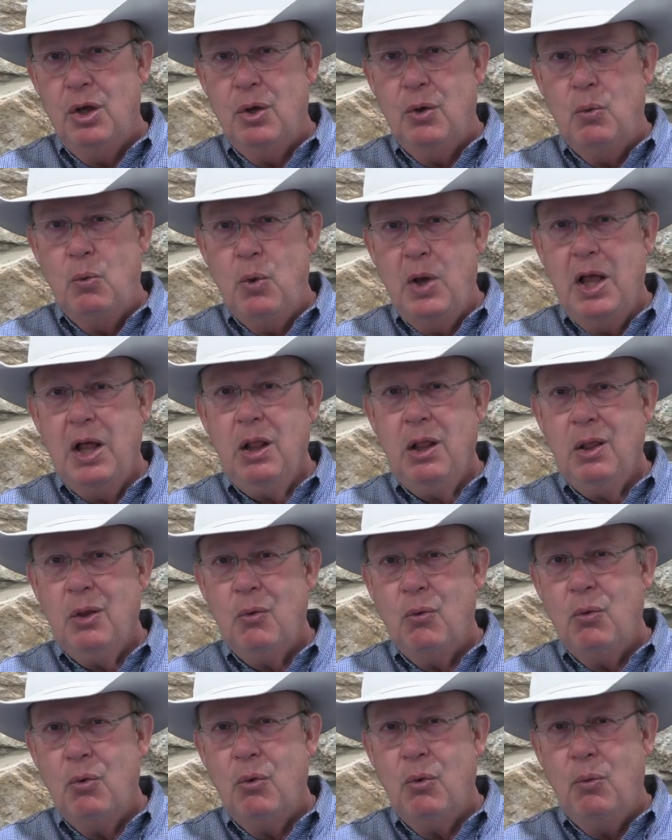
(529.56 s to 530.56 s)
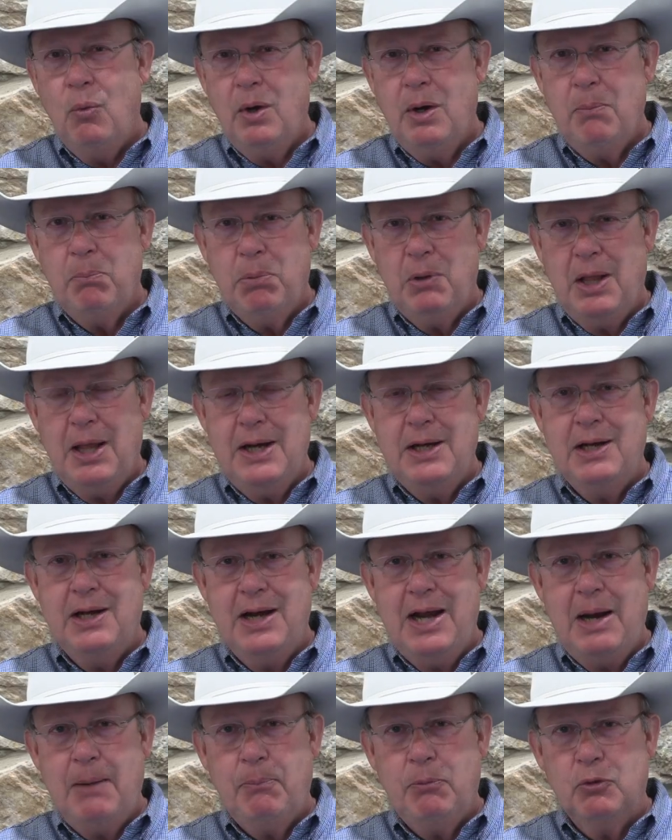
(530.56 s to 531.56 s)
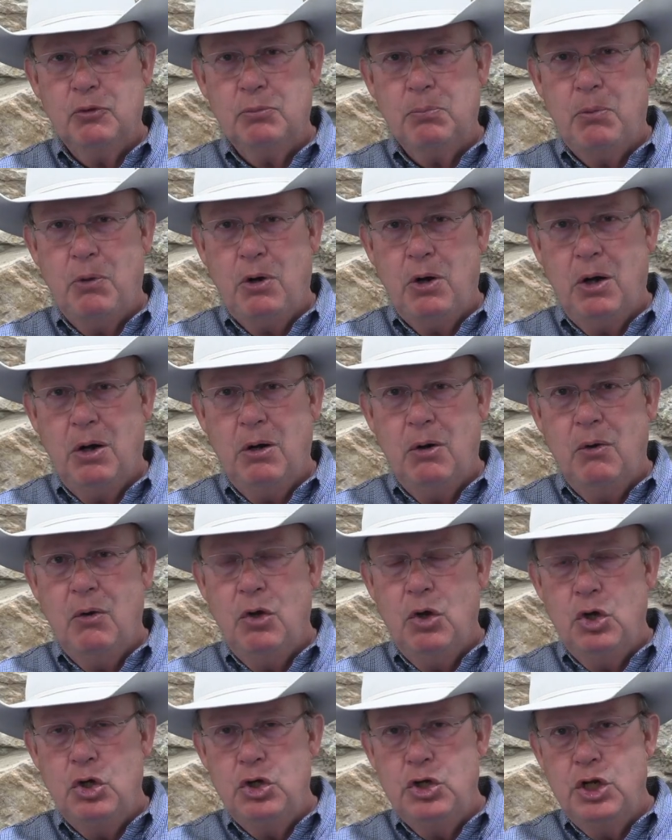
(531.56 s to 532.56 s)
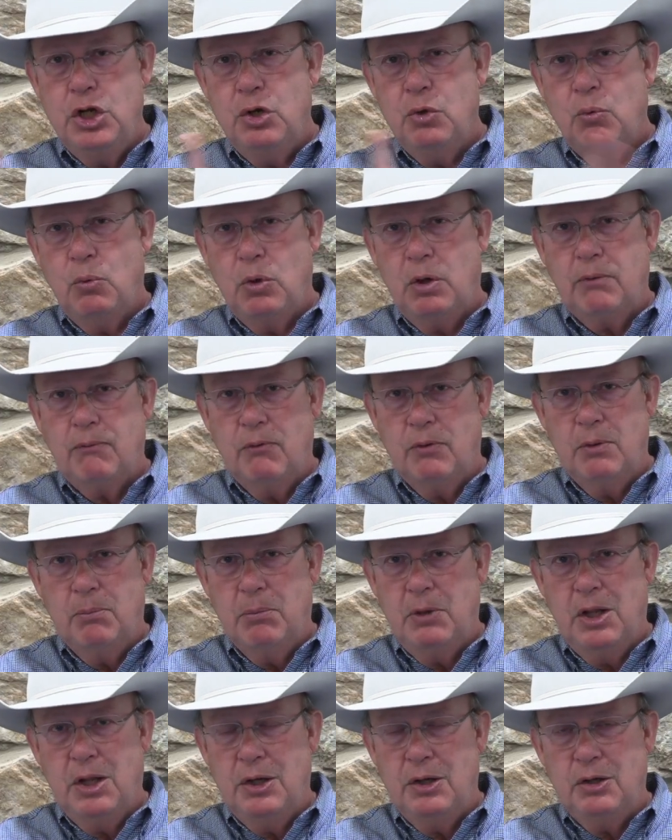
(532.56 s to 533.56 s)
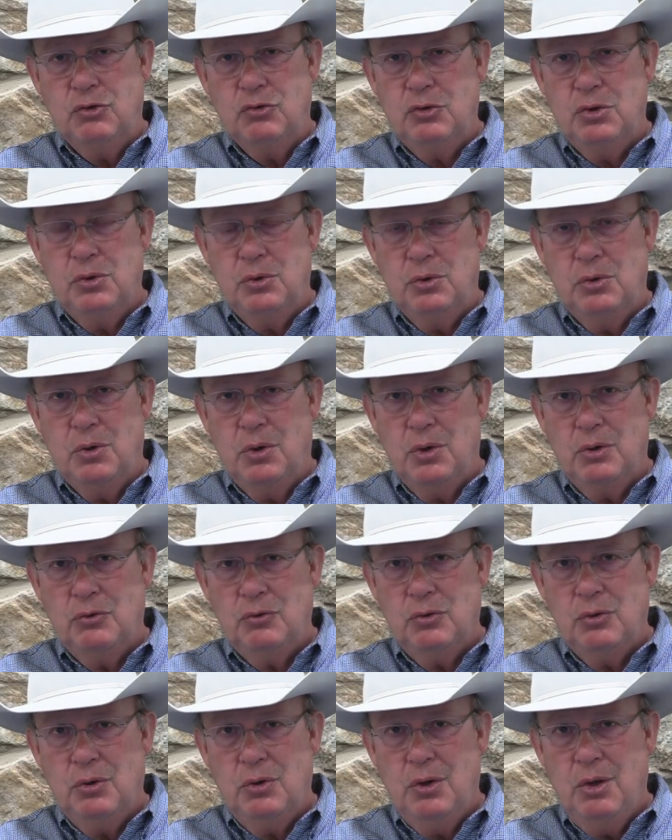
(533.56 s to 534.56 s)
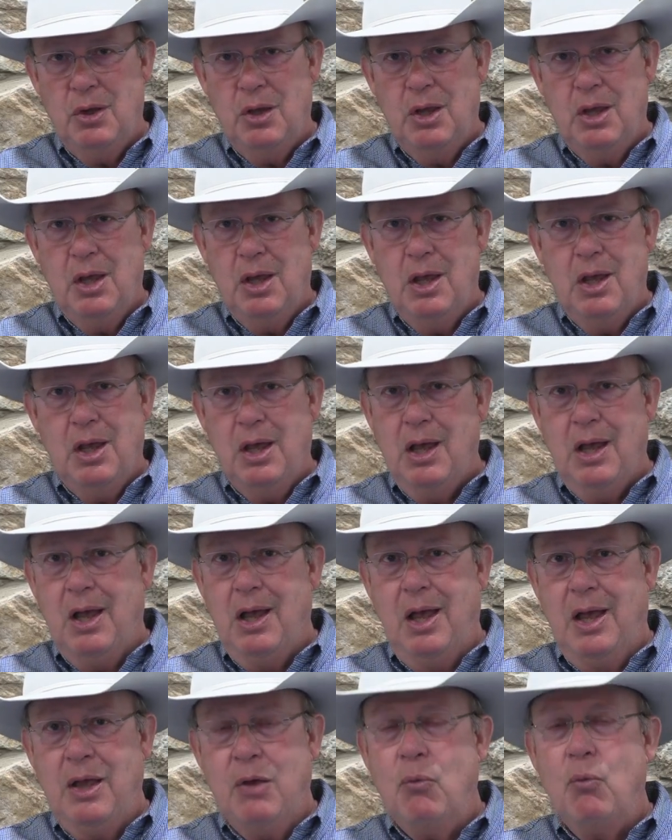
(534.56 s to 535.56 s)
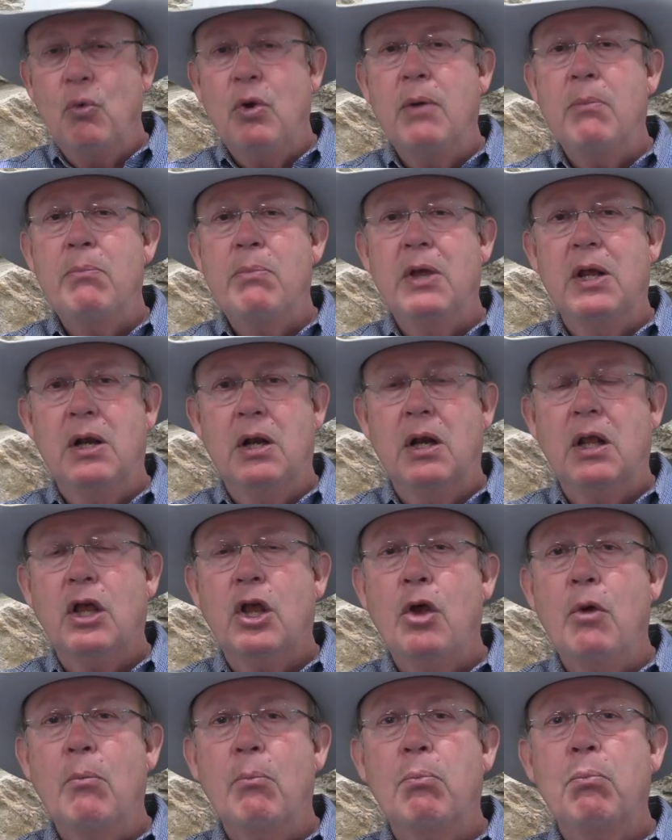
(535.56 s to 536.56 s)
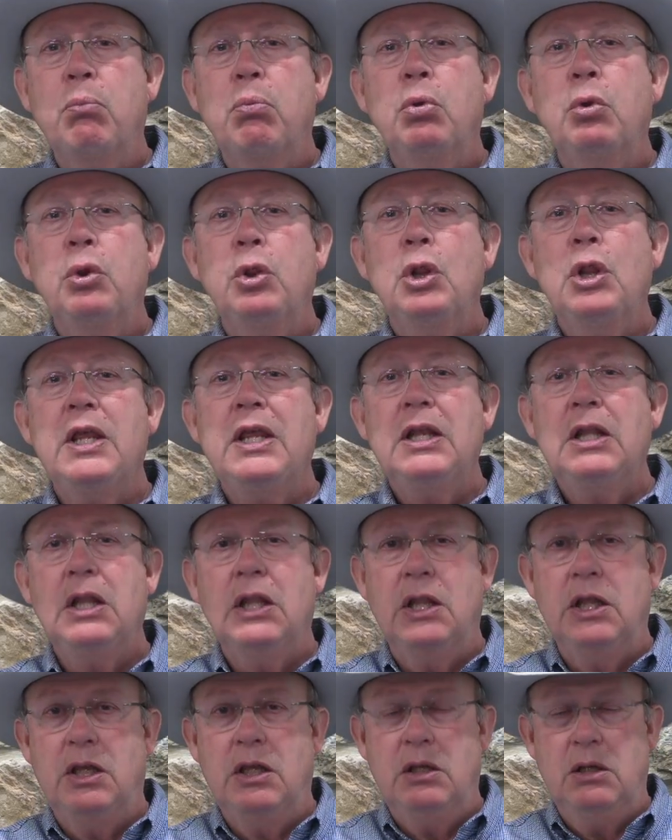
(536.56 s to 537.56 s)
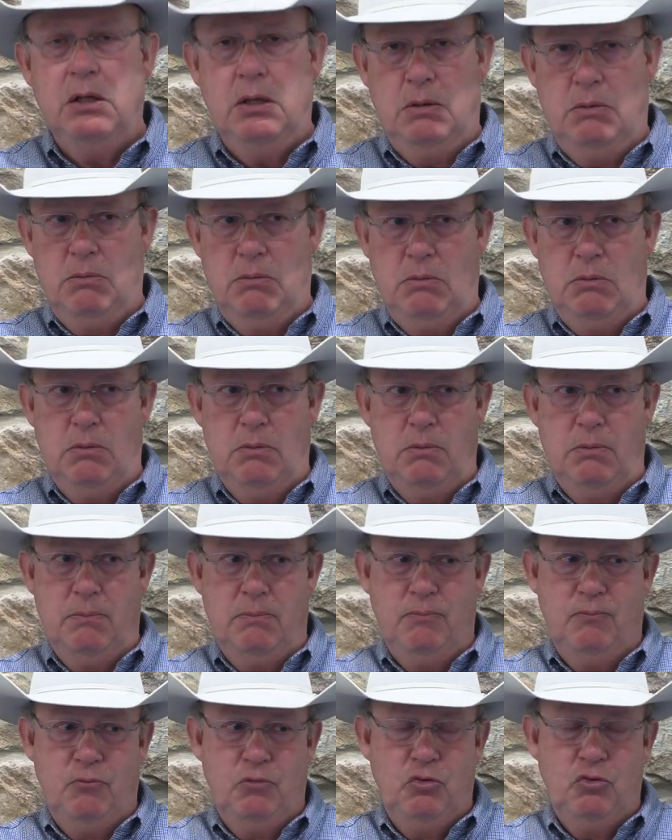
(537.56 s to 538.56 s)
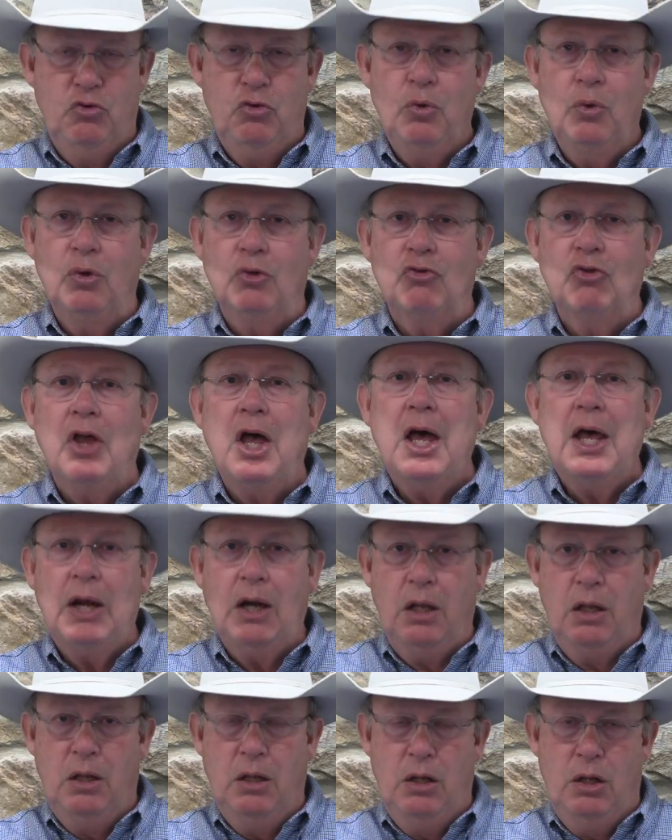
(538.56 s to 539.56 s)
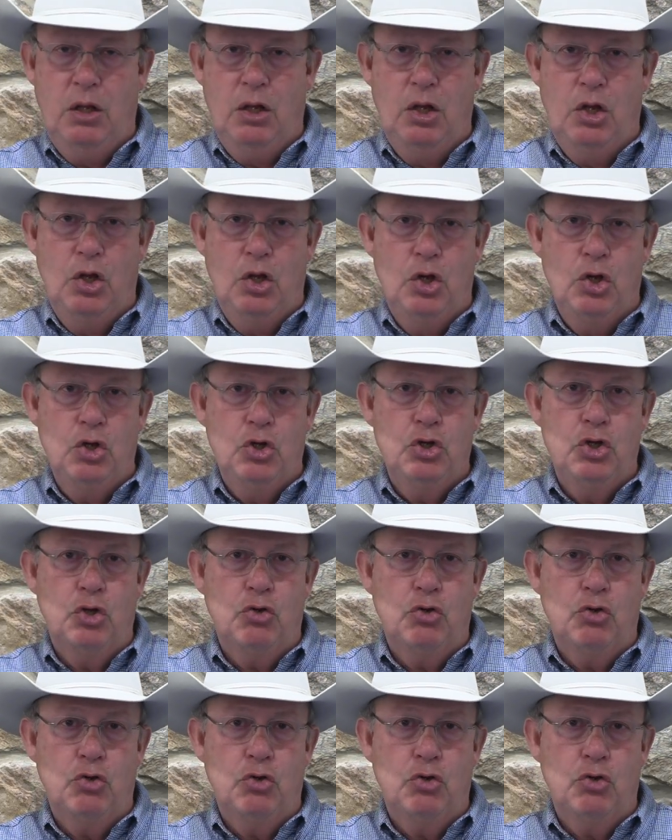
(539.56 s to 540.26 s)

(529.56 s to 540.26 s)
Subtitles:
Well, what applied to Napper's Bar didn't work for the Blondie's dude horse. It would have been completely suicidal to